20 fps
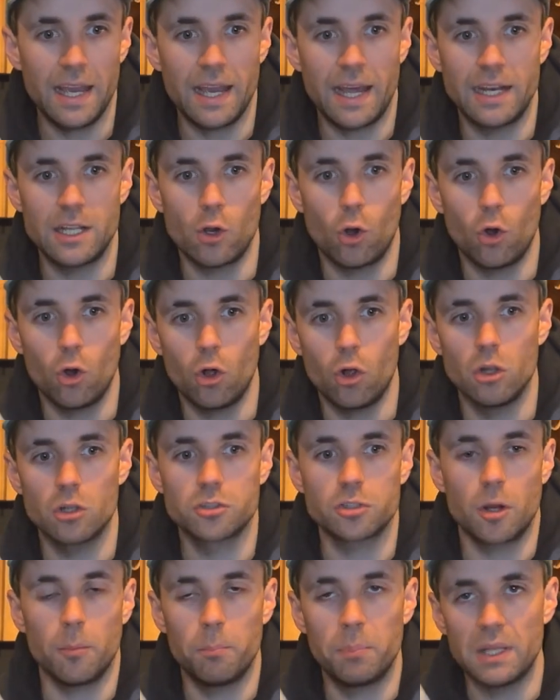and it all
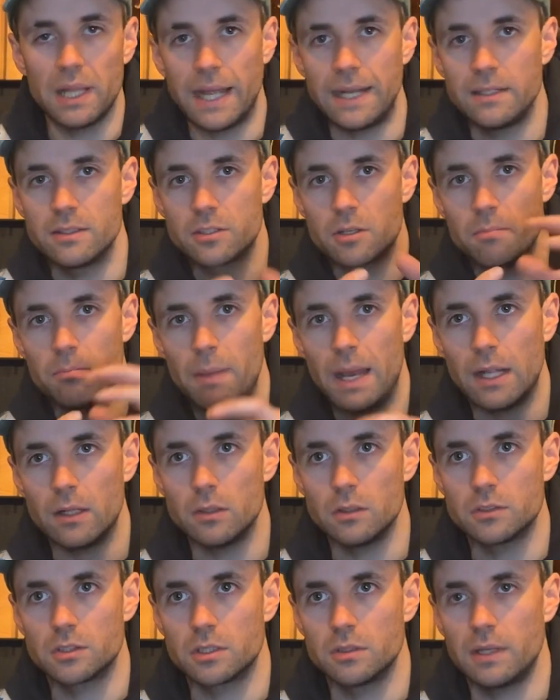sort of blends and
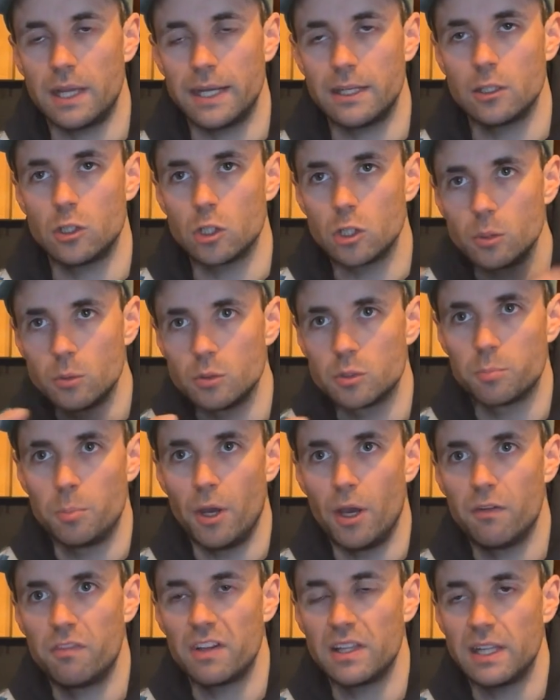melds and glues
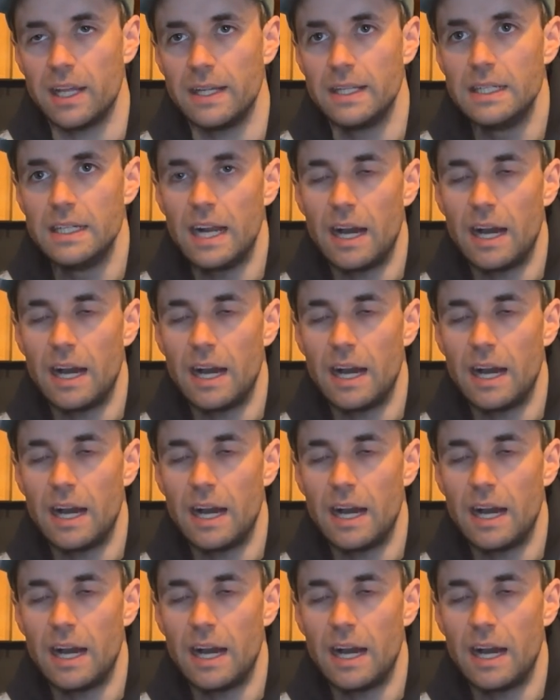perfectly.